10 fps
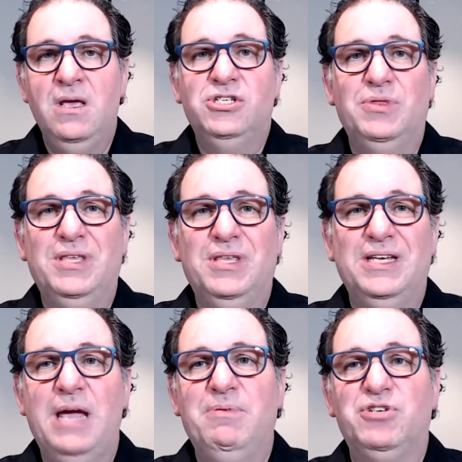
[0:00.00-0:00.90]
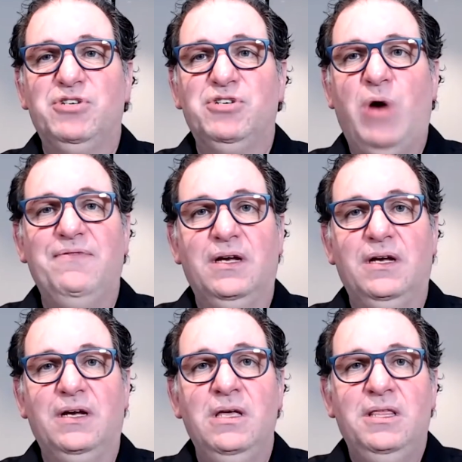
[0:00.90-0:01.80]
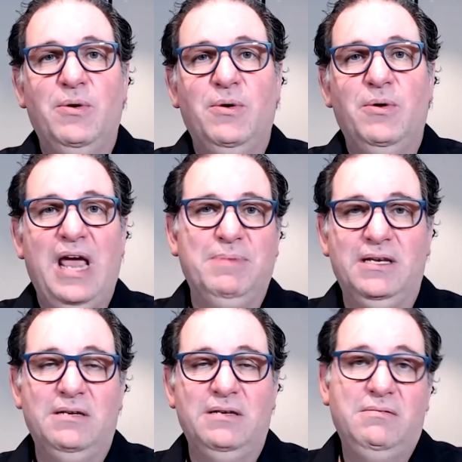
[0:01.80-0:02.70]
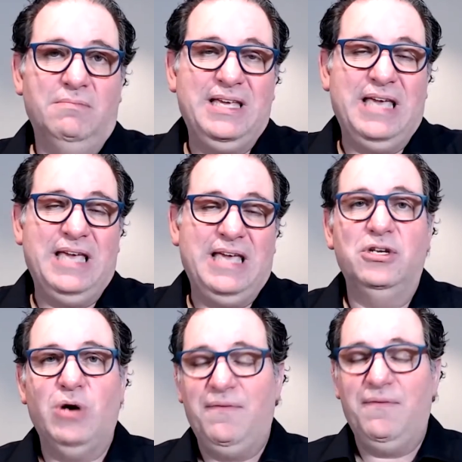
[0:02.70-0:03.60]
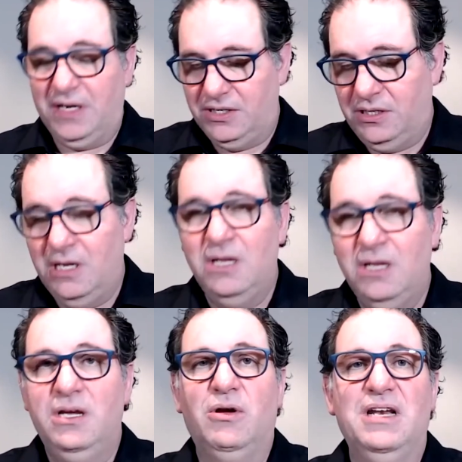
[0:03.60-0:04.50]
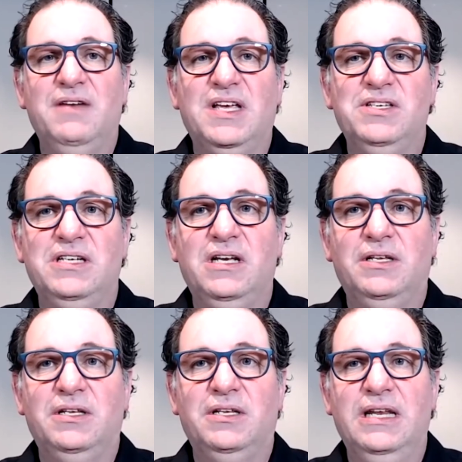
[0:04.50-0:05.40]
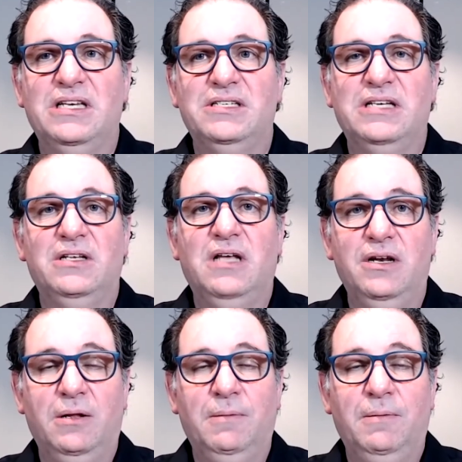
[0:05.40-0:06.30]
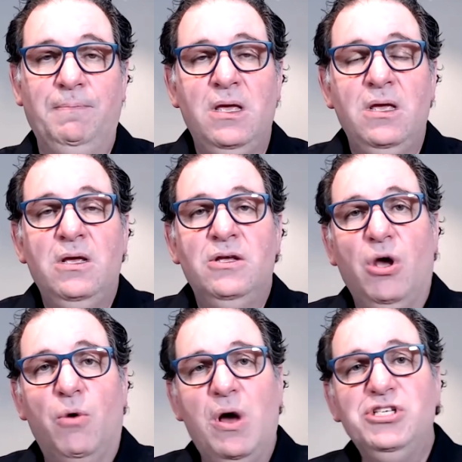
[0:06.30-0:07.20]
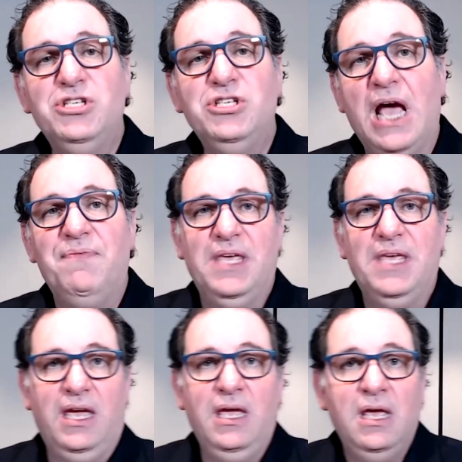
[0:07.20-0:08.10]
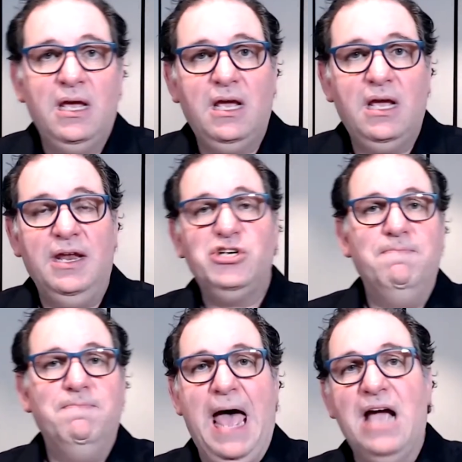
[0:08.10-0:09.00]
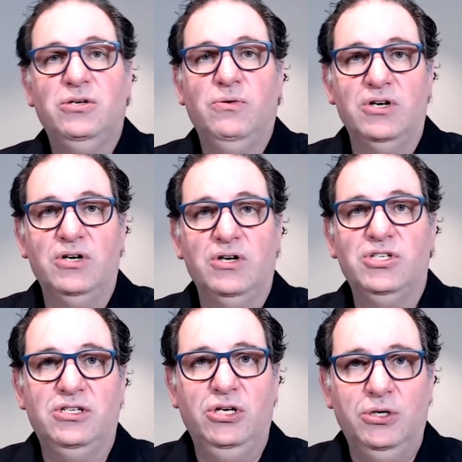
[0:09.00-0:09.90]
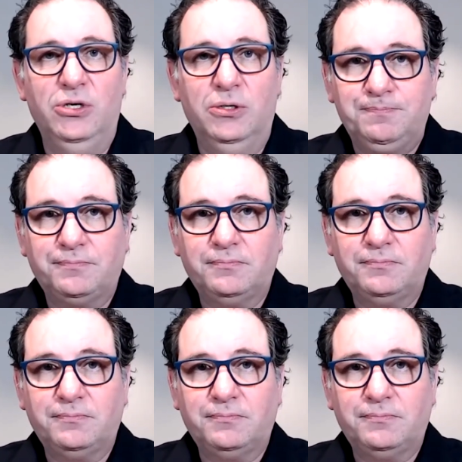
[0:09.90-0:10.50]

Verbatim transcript: So the type of traffic that would have to be, you know, again, the traffic is, you know, kind of concealed in an S S L tunnel. So once we got the connection back to our C two,